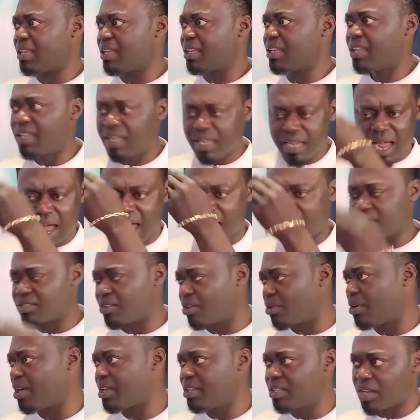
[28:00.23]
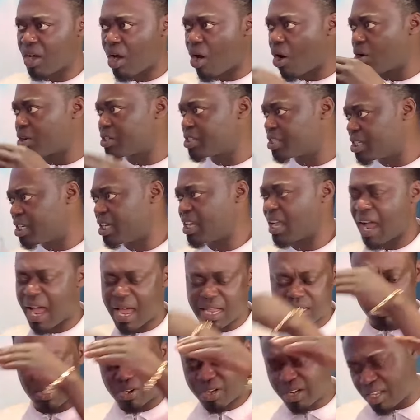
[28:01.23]
he has already, or she
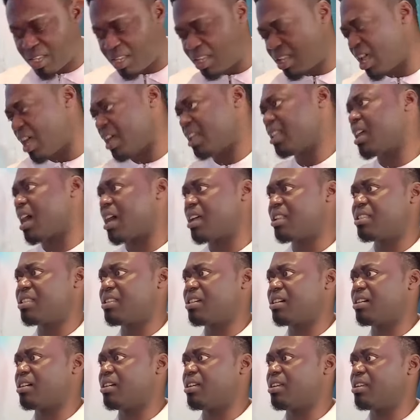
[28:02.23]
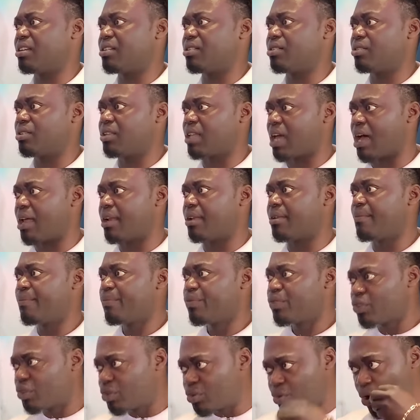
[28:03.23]
has already laid down the ego down
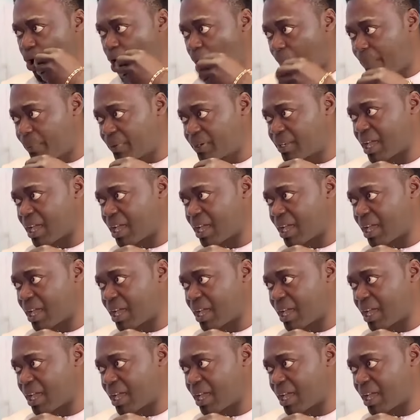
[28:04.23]
to open